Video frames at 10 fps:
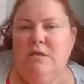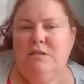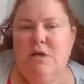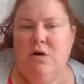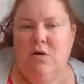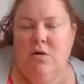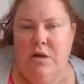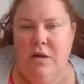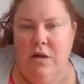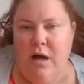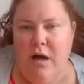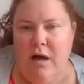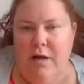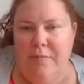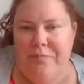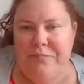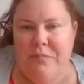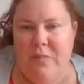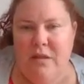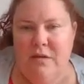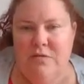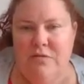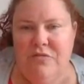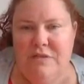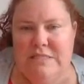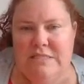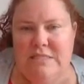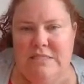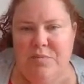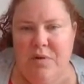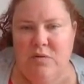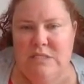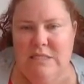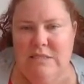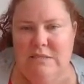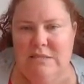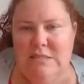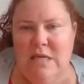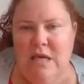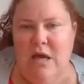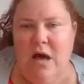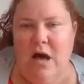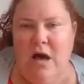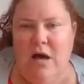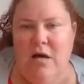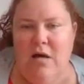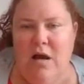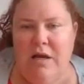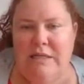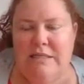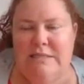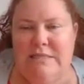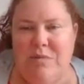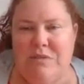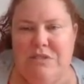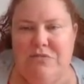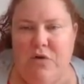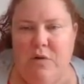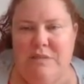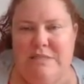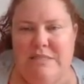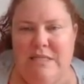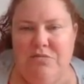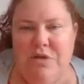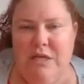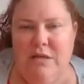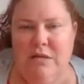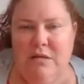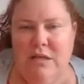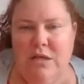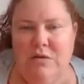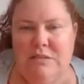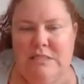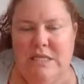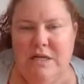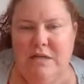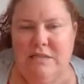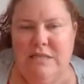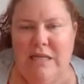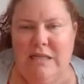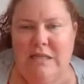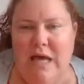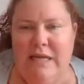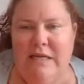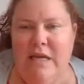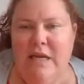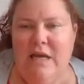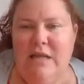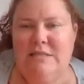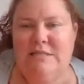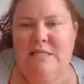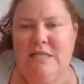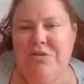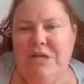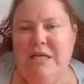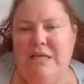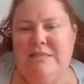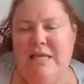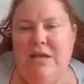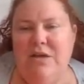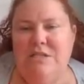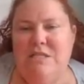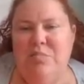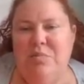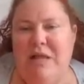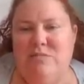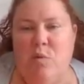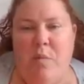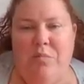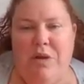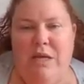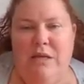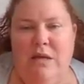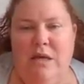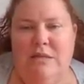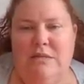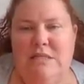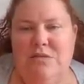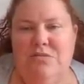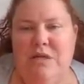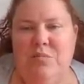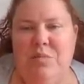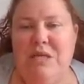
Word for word: So, um, it FtsZ proteins uh, are going to assemble to form a Z ring that you can see here in the dotted line. And this Z ring is anchored to the plasma membrane. And the Z ring